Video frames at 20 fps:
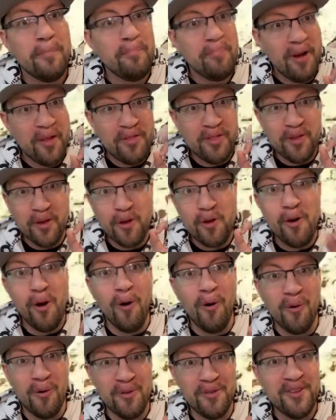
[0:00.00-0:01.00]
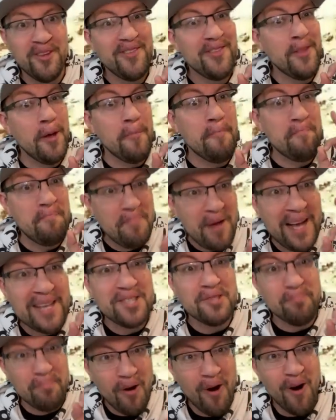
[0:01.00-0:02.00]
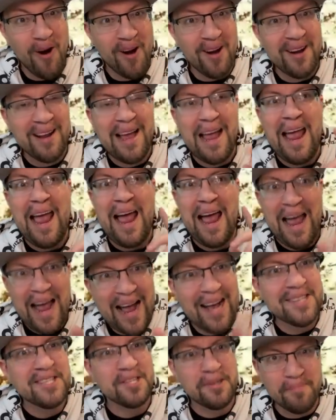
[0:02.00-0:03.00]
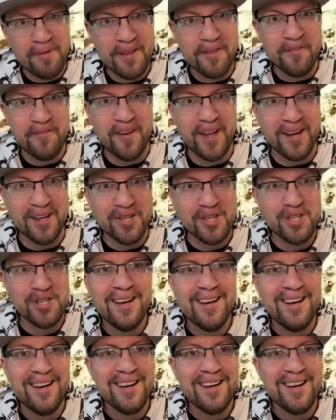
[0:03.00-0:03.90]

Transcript: But the goal, the best part, has to be the finish.